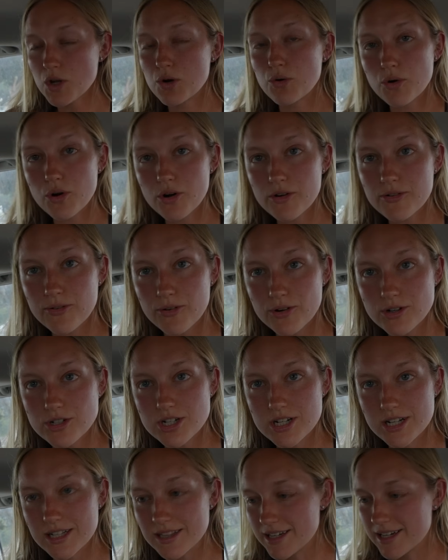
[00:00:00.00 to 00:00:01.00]
or
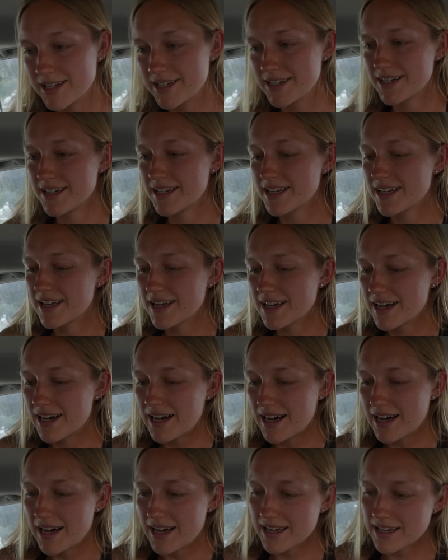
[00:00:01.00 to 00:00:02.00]
fortunately,
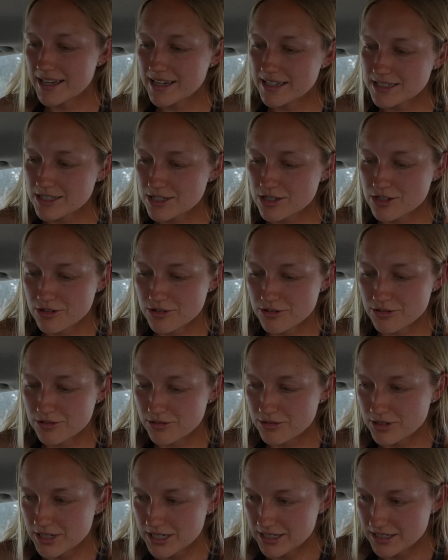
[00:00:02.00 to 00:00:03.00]
I get
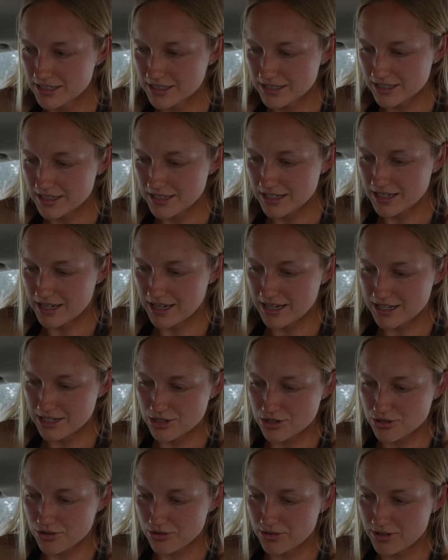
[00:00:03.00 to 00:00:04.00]
to
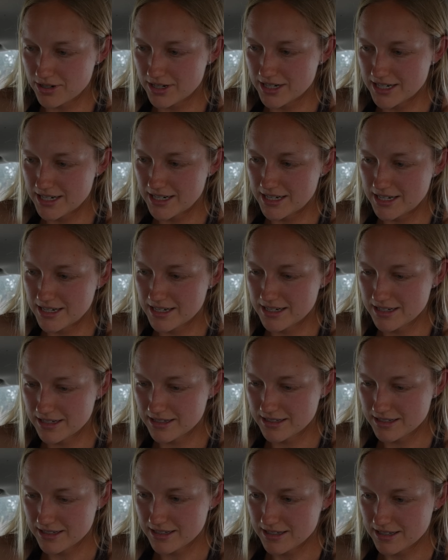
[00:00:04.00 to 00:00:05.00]
enjoy
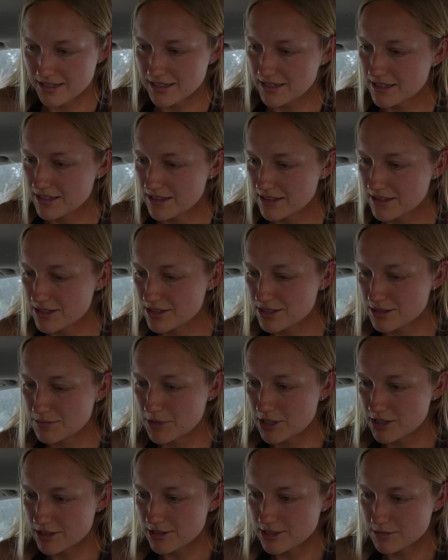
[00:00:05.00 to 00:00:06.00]
the
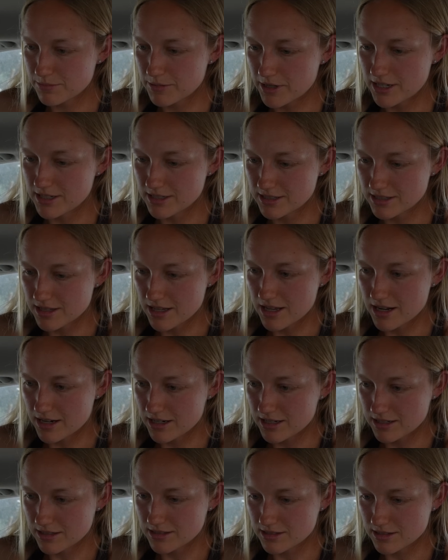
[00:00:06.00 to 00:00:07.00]
small space
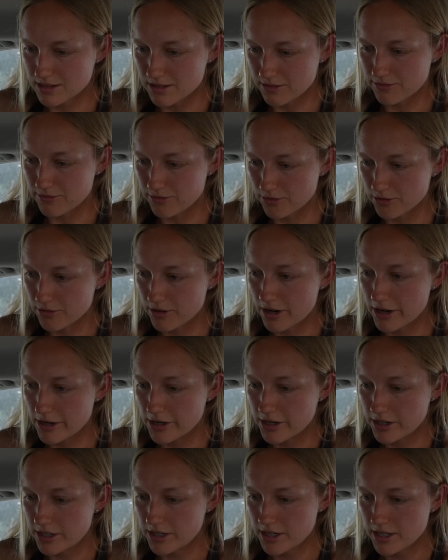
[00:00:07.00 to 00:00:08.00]
that is the
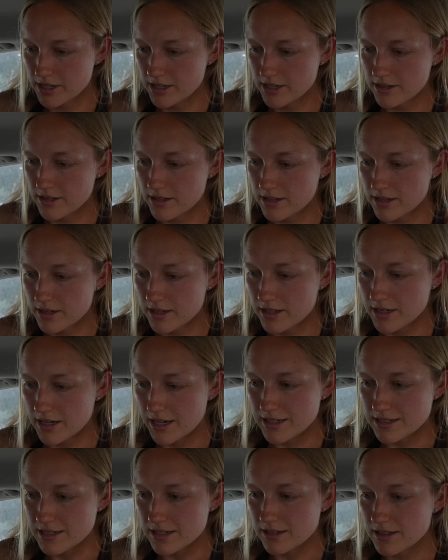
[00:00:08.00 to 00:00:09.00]
4Runner
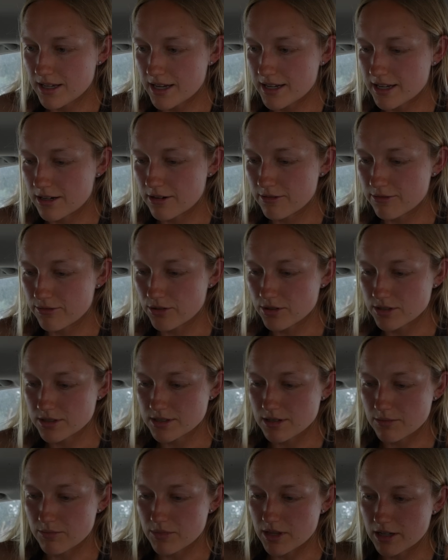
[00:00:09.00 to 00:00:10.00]
until I can afford
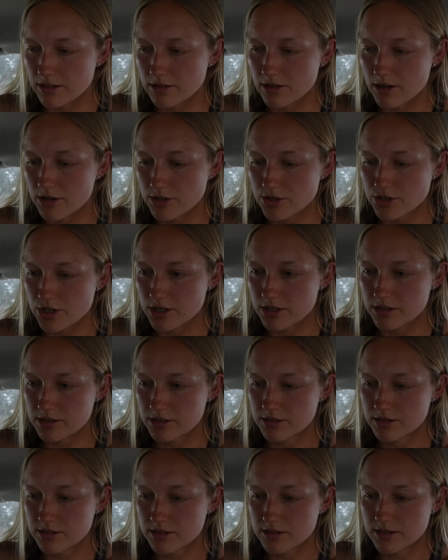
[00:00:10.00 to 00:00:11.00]
something larger
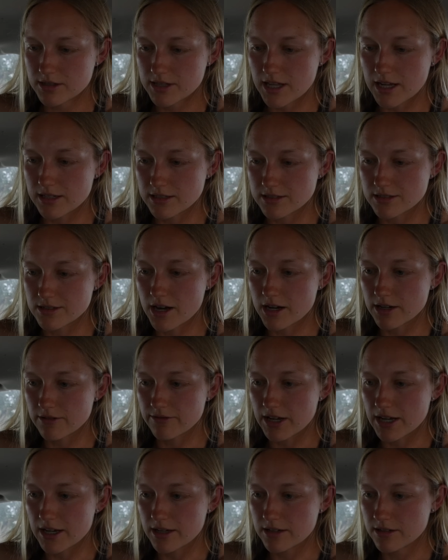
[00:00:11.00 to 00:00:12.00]
that is not a
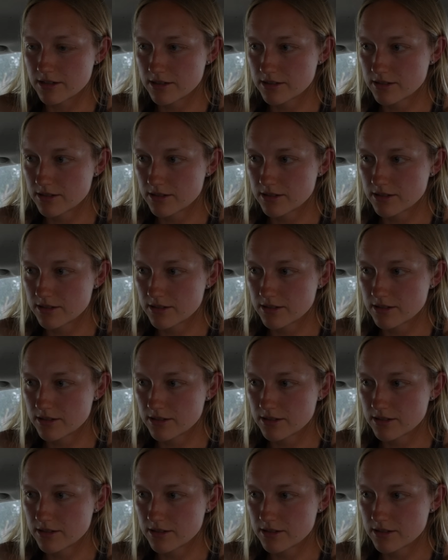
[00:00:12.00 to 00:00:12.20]
van.